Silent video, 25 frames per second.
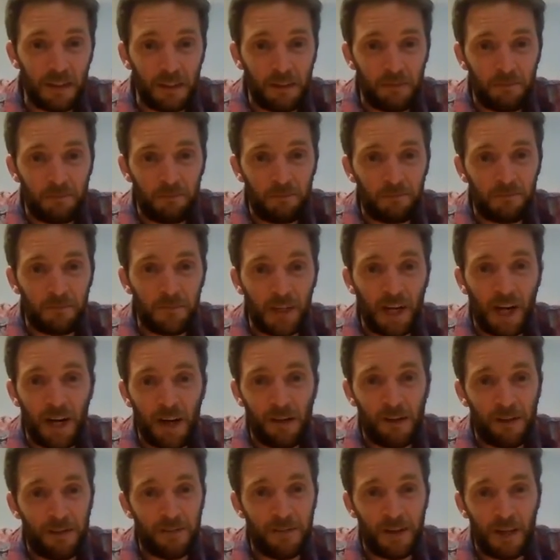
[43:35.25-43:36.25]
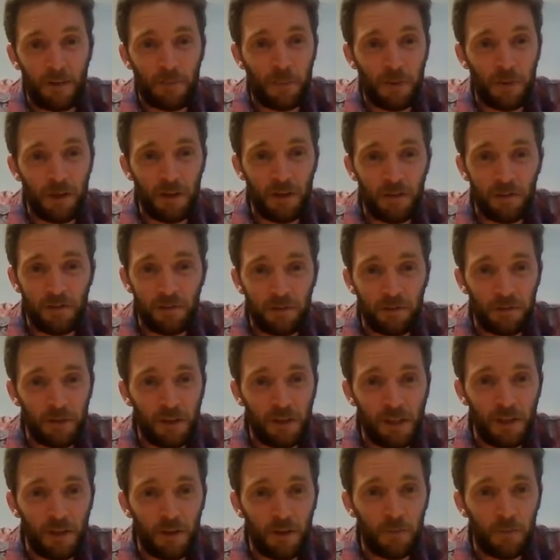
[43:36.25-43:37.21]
and Carol Deppe is a really